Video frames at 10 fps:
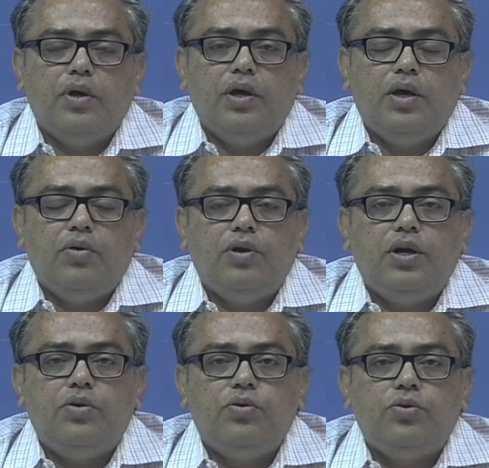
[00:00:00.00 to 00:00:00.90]
You
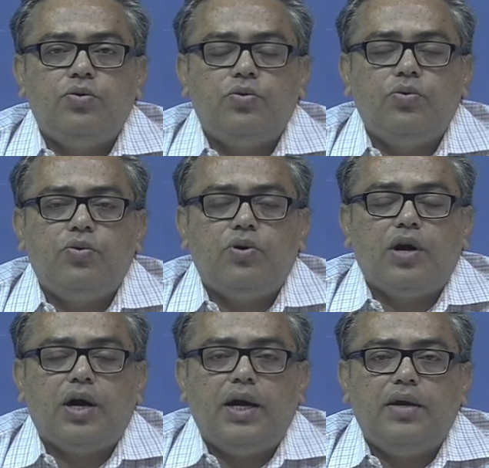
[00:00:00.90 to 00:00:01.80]
need to do
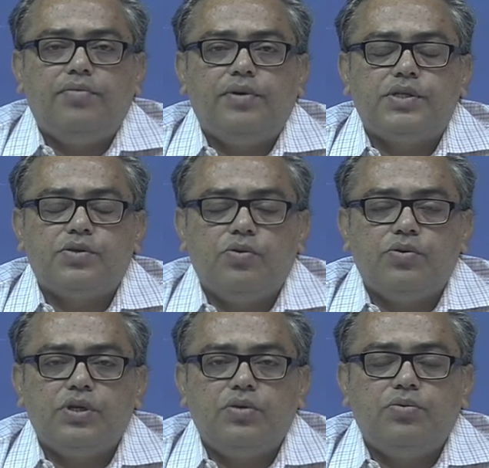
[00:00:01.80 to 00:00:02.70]
kind of a
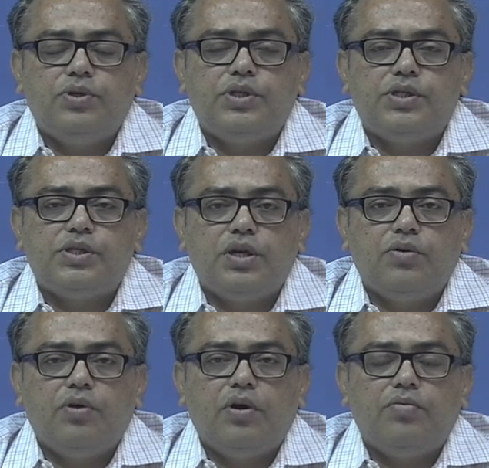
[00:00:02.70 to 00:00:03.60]
disclosure which is
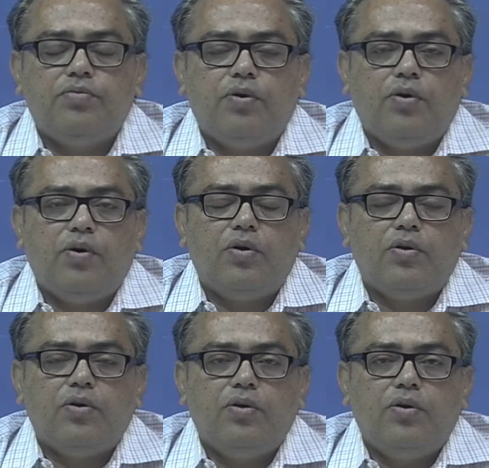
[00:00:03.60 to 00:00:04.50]
required for
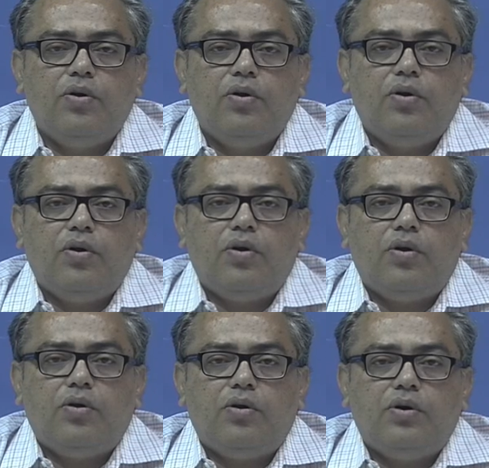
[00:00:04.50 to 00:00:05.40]

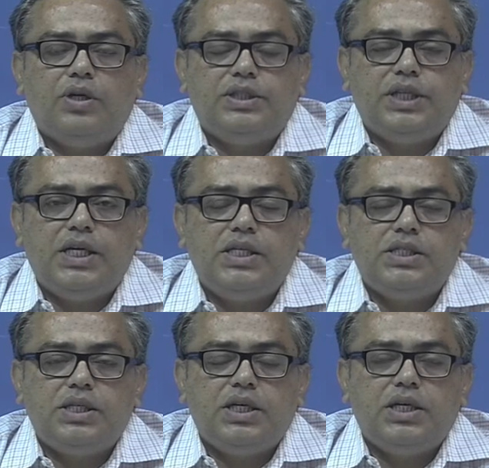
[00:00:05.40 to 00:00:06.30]

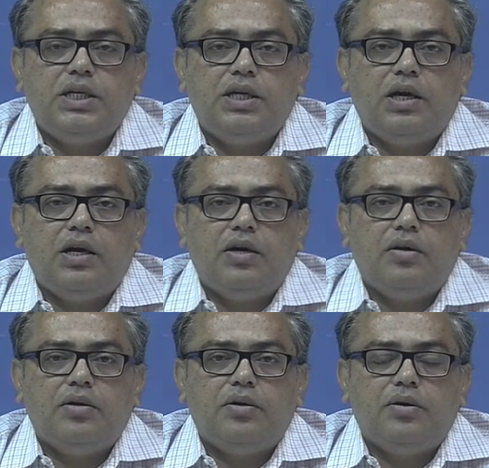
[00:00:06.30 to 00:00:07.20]
change in a
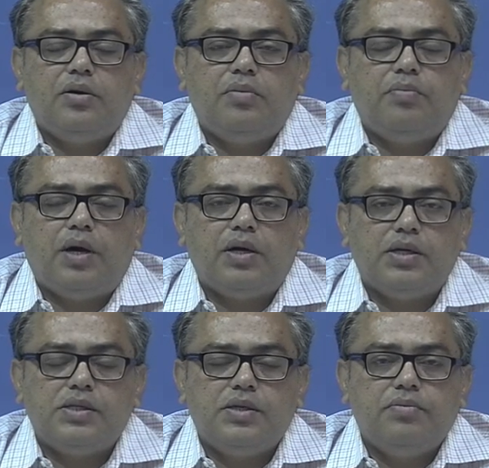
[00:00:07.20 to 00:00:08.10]

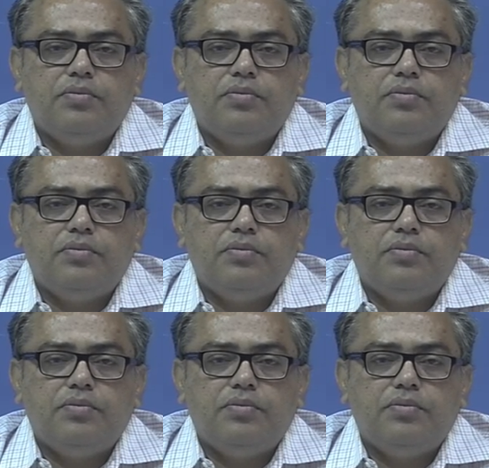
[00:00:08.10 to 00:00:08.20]
partnership.